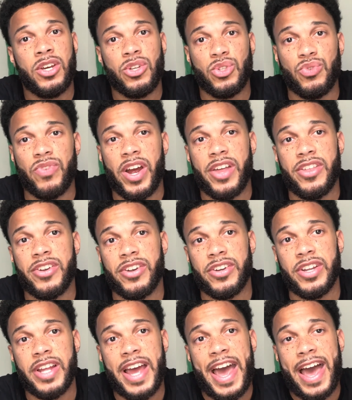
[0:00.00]
You rather
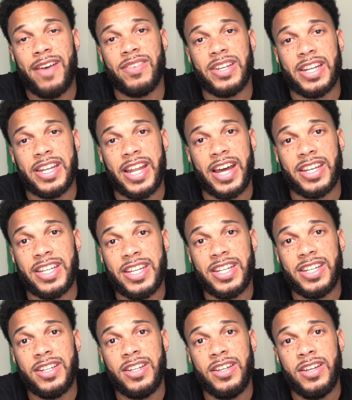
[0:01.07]
have it and not need it